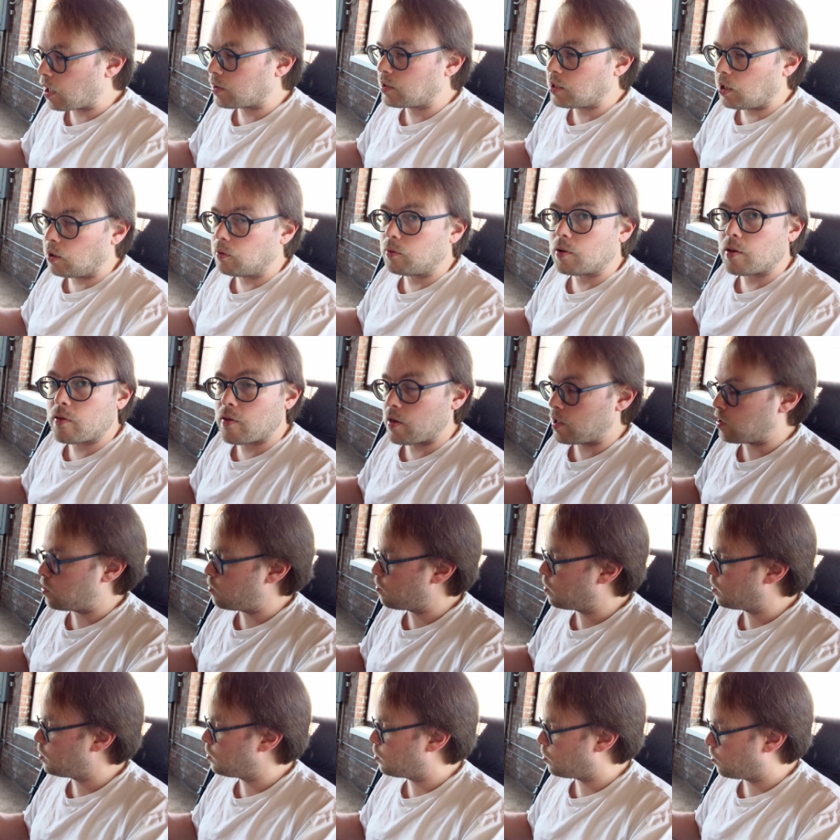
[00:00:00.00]
the only thing you
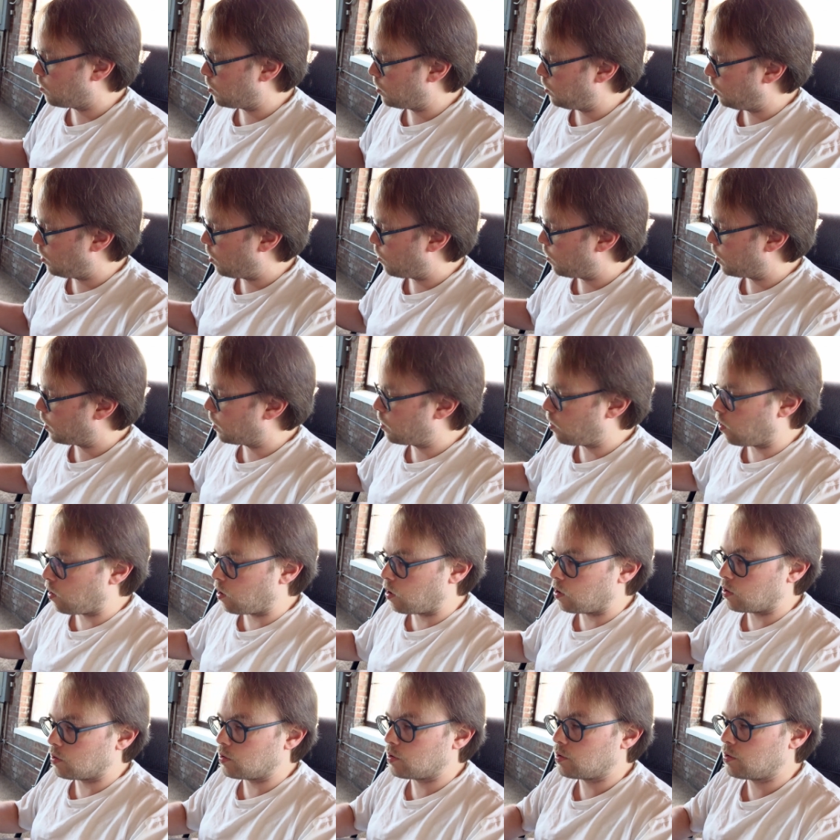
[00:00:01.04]
can do with low-end
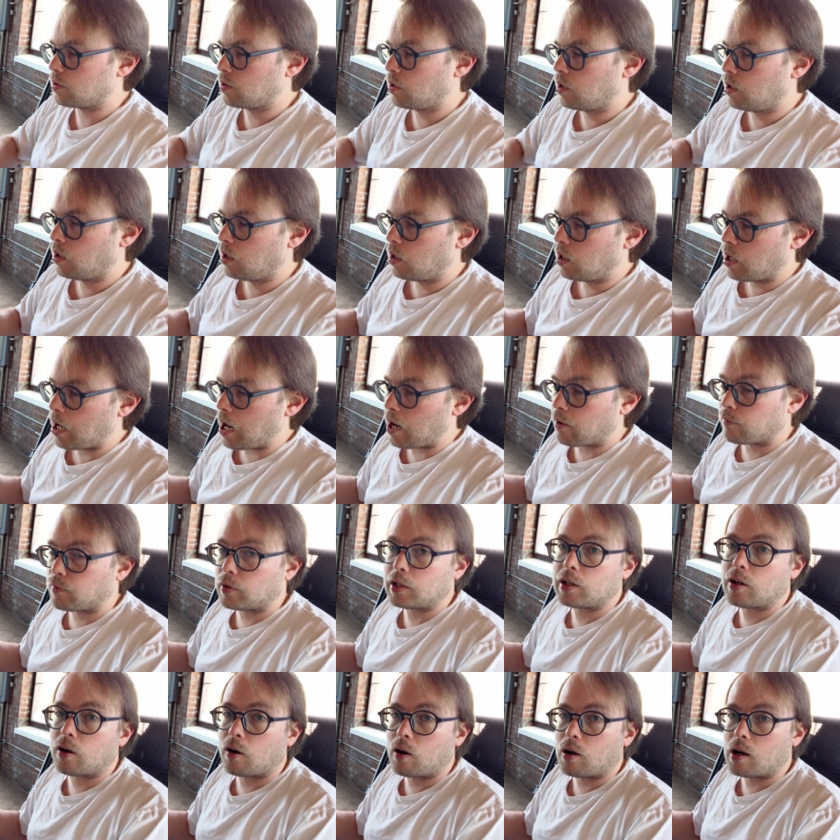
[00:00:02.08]
cards.
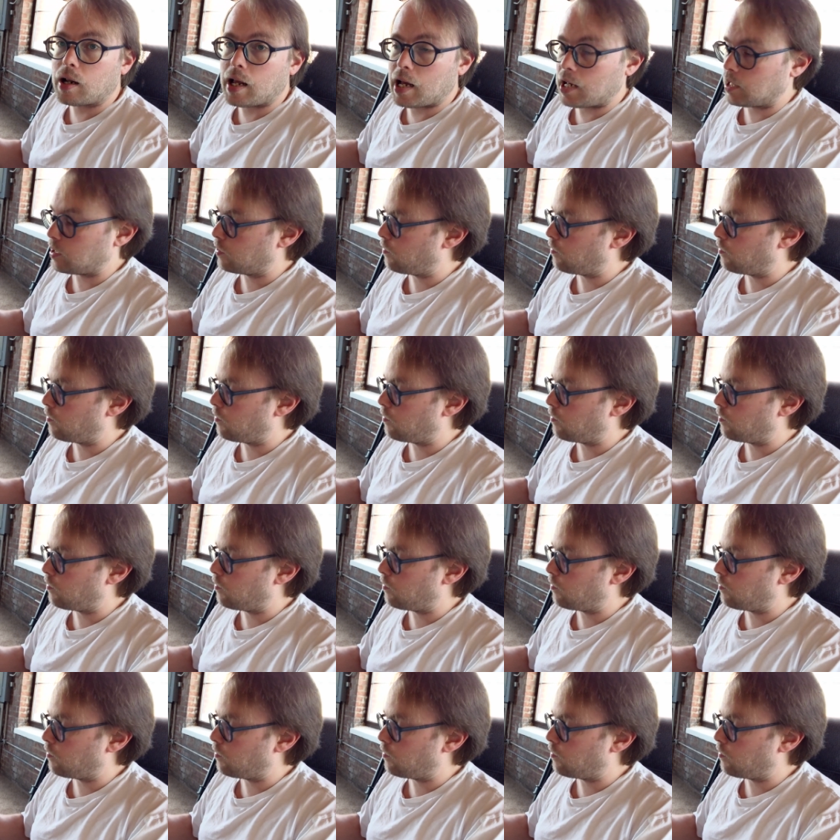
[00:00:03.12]
Every card has